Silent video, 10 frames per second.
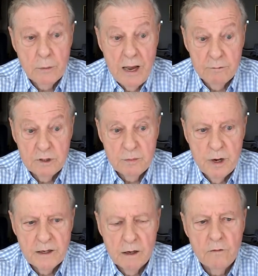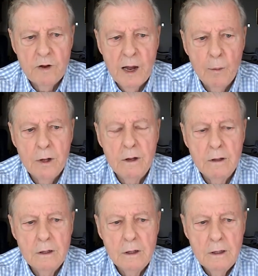and we have to respect our family.
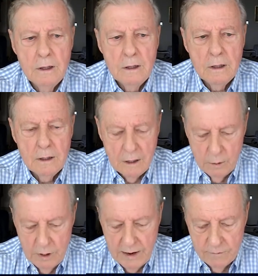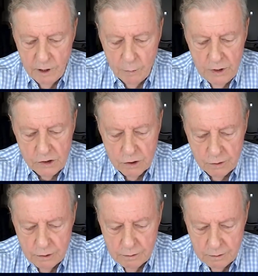We have to help each
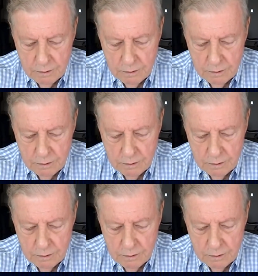other.